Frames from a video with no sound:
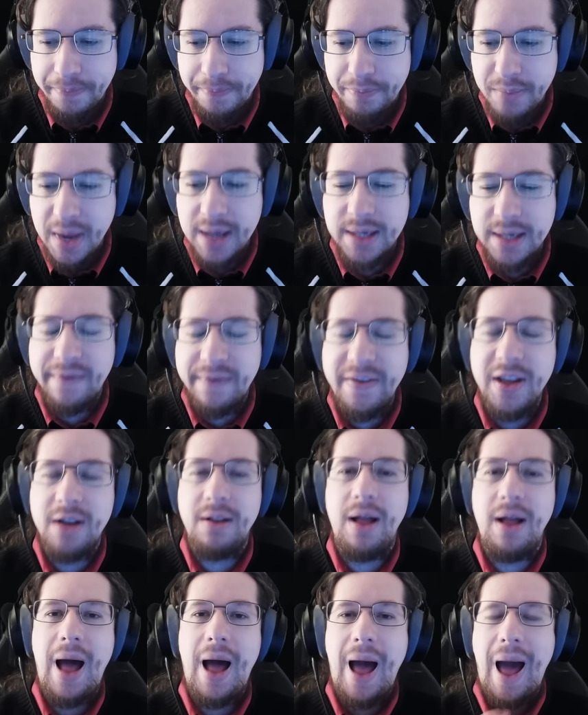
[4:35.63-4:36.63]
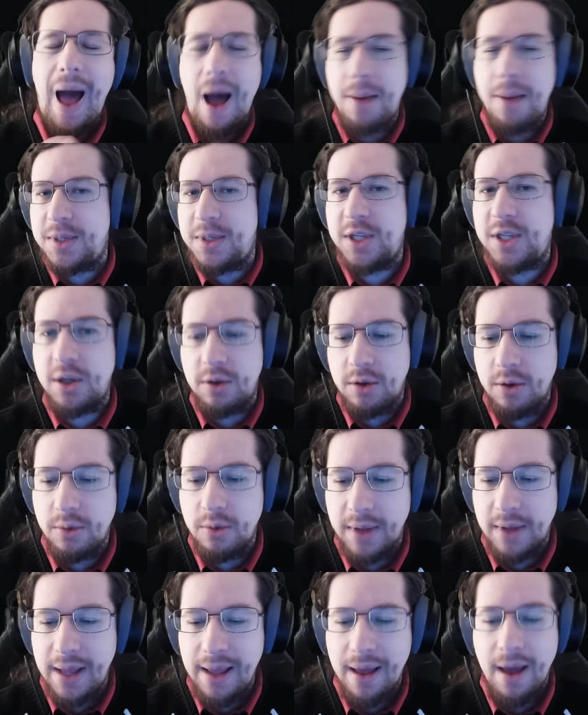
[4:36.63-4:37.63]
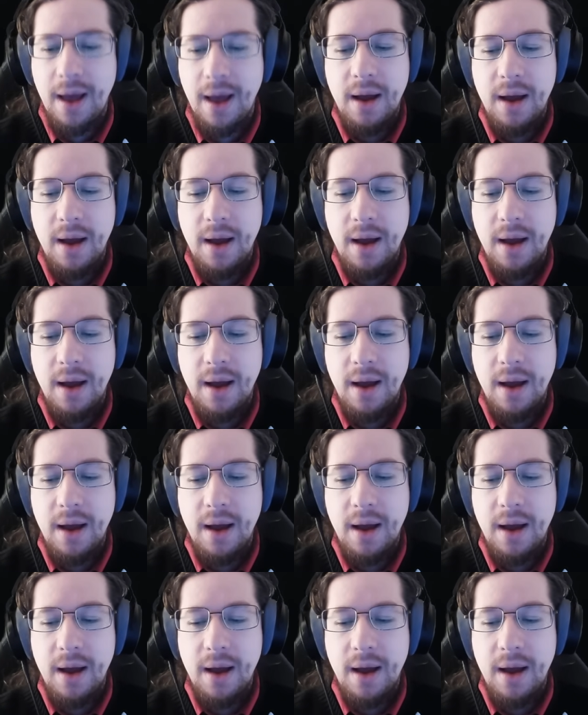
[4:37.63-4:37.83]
makes it feel absolutely